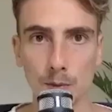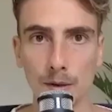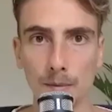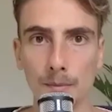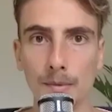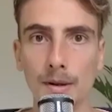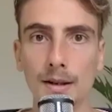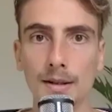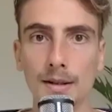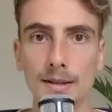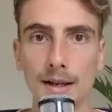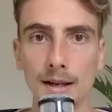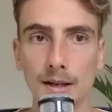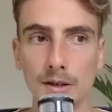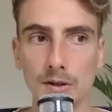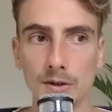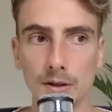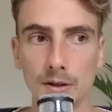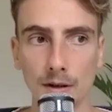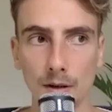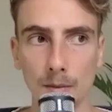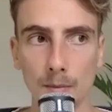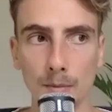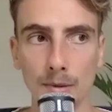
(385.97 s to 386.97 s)
where
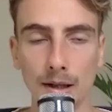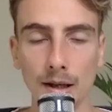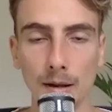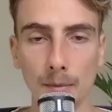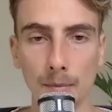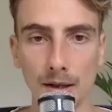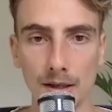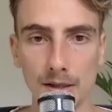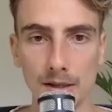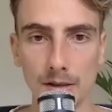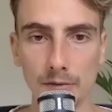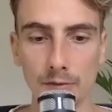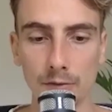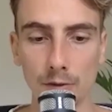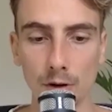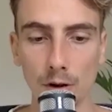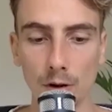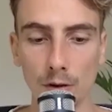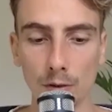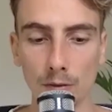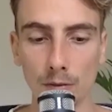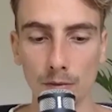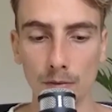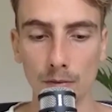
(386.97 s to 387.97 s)
meditation can play a massive
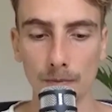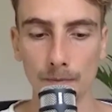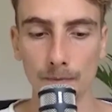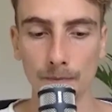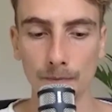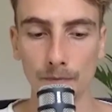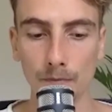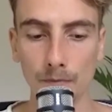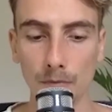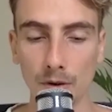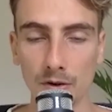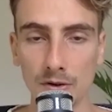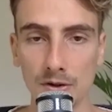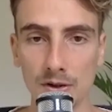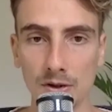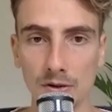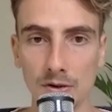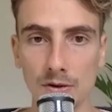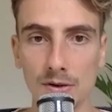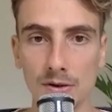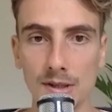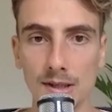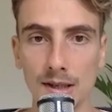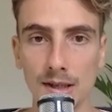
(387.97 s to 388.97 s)
role, because as
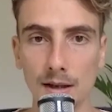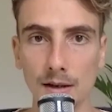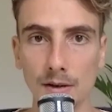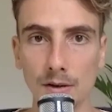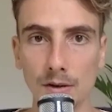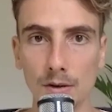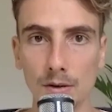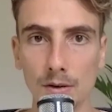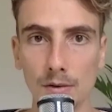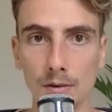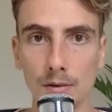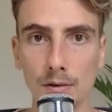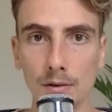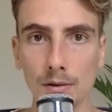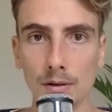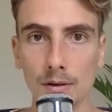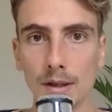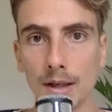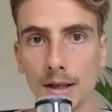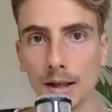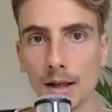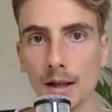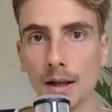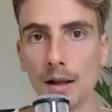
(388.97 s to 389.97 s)
you said, you
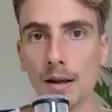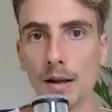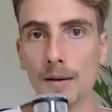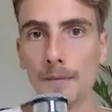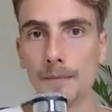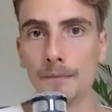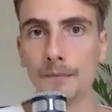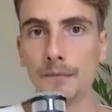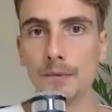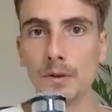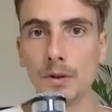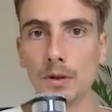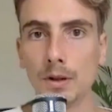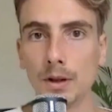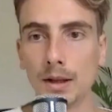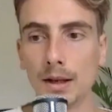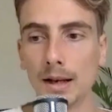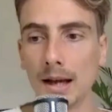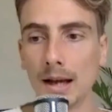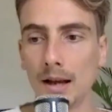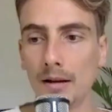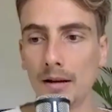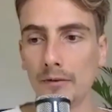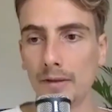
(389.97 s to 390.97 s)
can
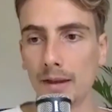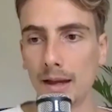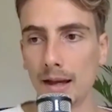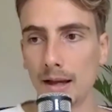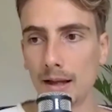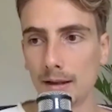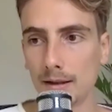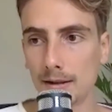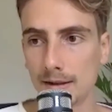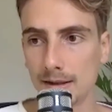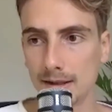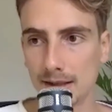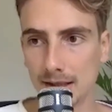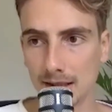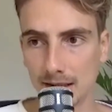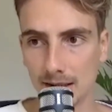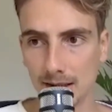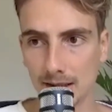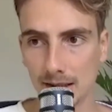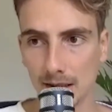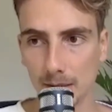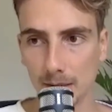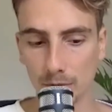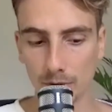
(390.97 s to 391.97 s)
have that
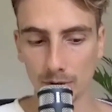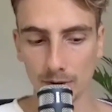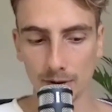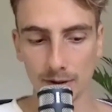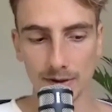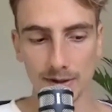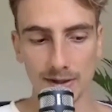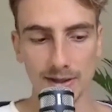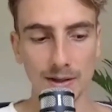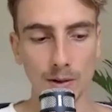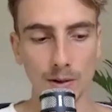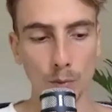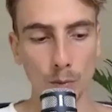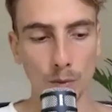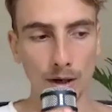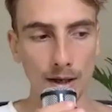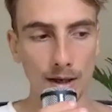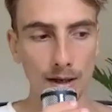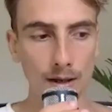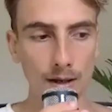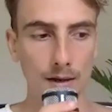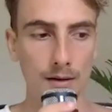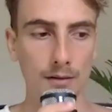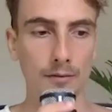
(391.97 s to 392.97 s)
separateness in a
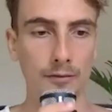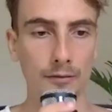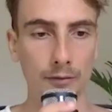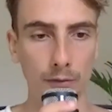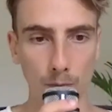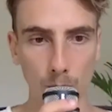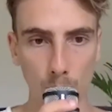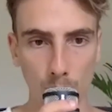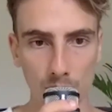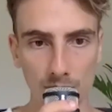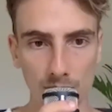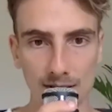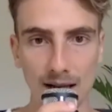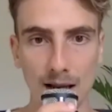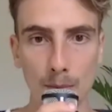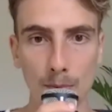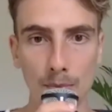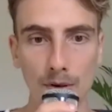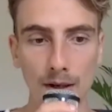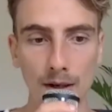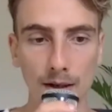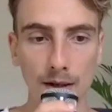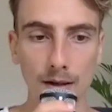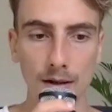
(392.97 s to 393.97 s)
way from what's
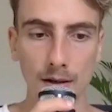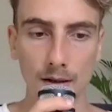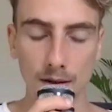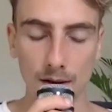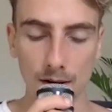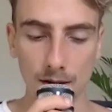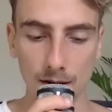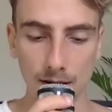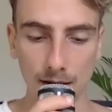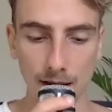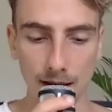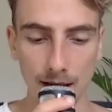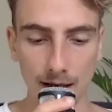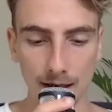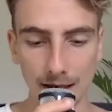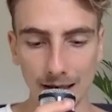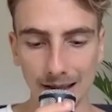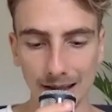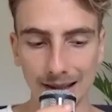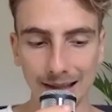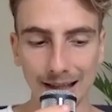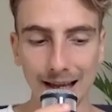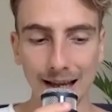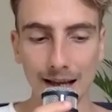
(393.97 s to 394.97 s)
happening, and it
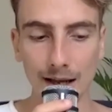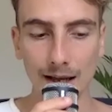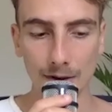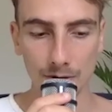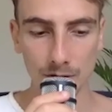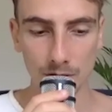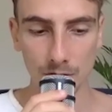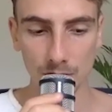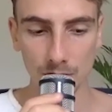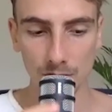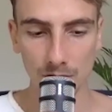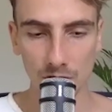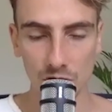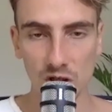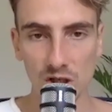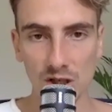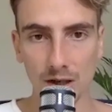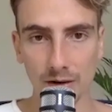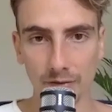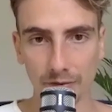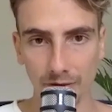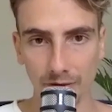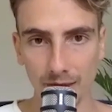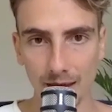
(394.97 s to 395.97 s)
allows you to
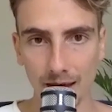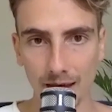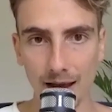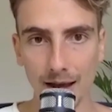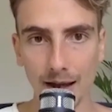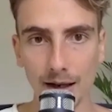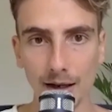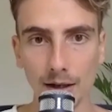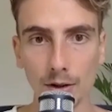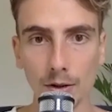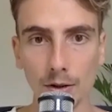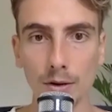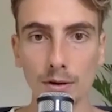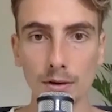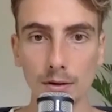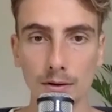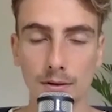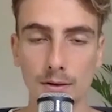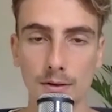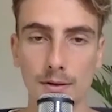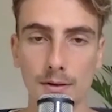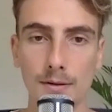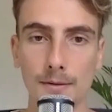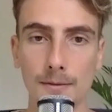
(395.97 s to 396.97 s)
shift the angle
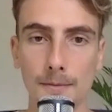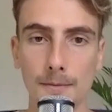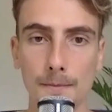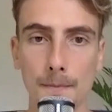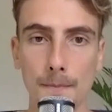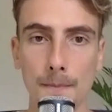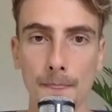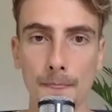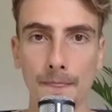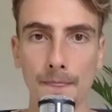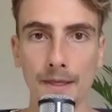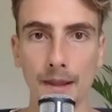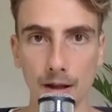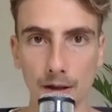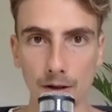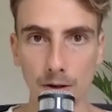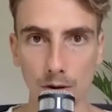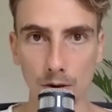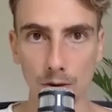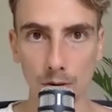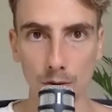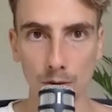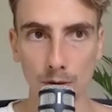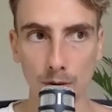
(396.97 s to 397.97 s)
that
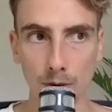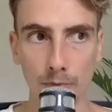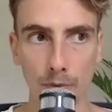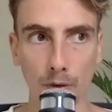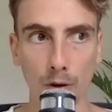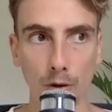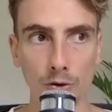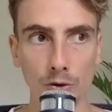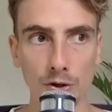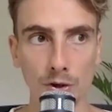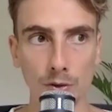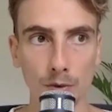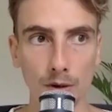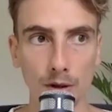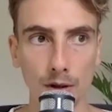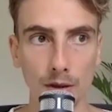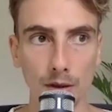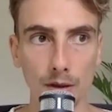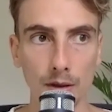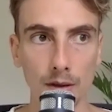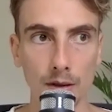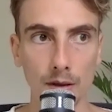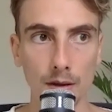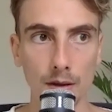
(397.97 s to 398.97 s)
you approach it
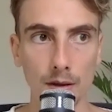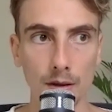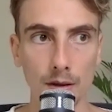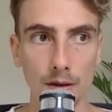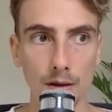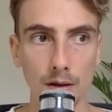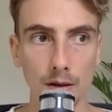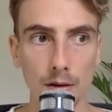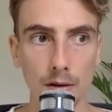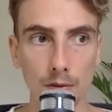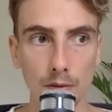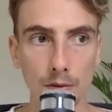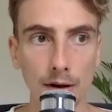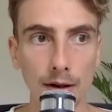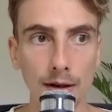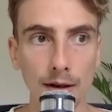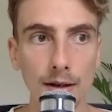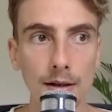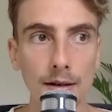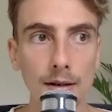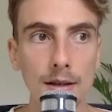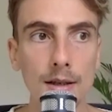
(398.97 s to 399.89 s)
with, right?